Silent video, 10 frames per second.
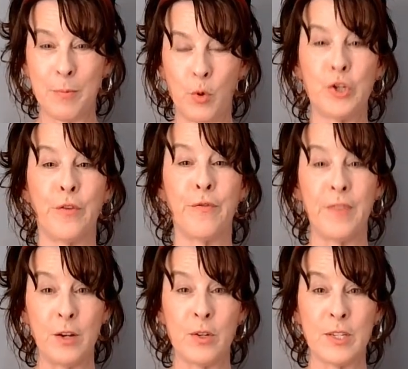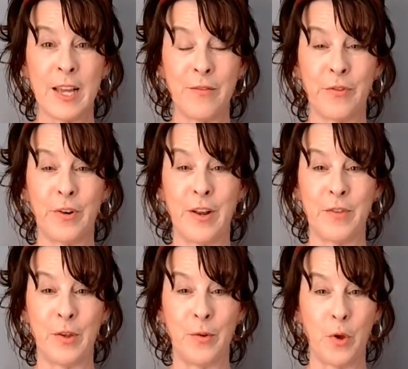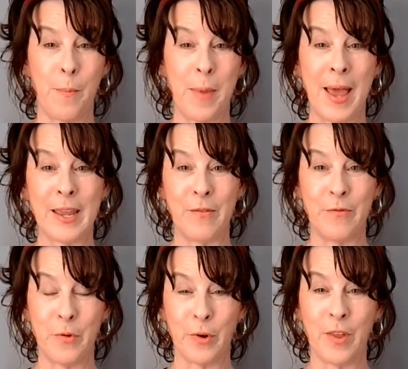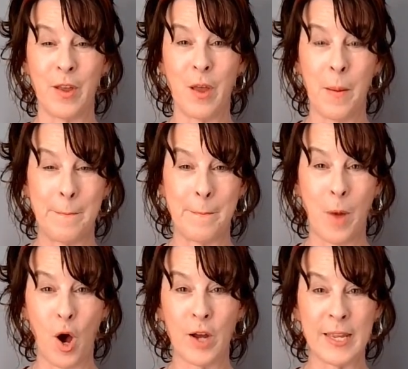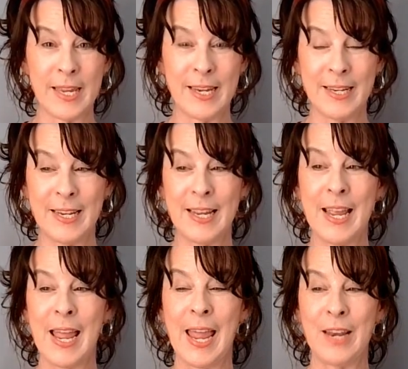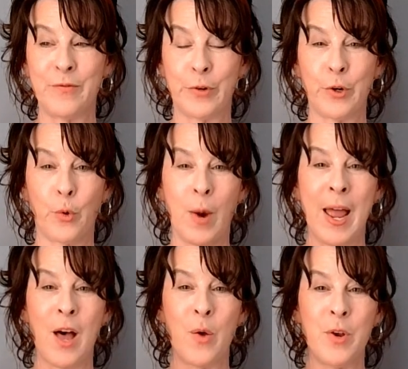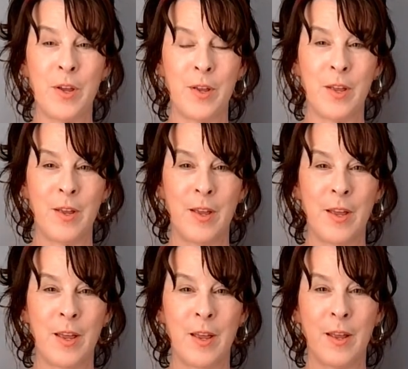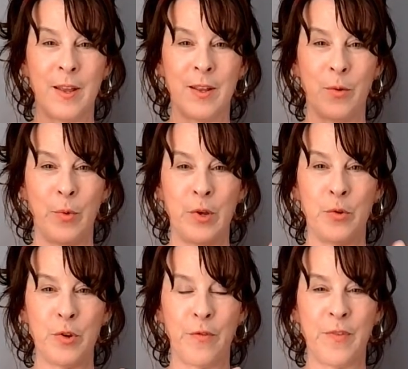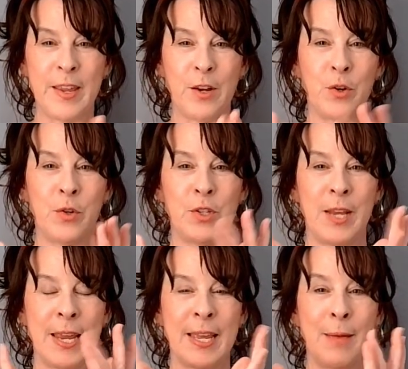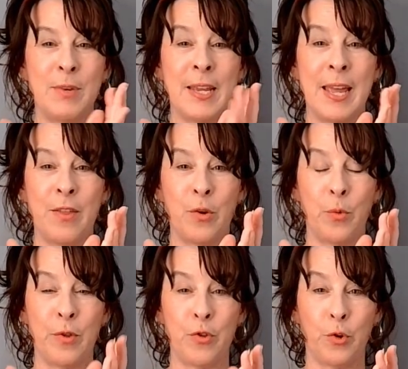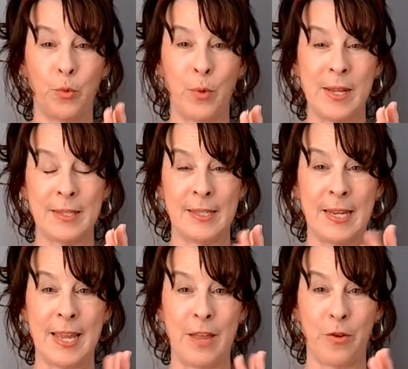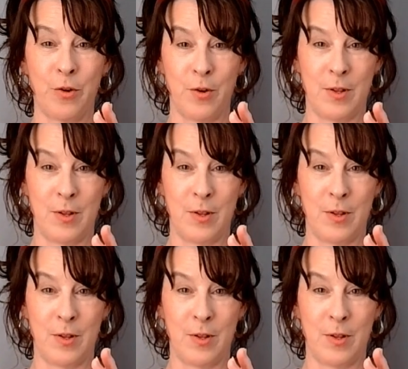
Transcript: point your fingers out in front of you and go back and forth. Mocking, and for crowd, wiggle your fingers and come together with your wrists together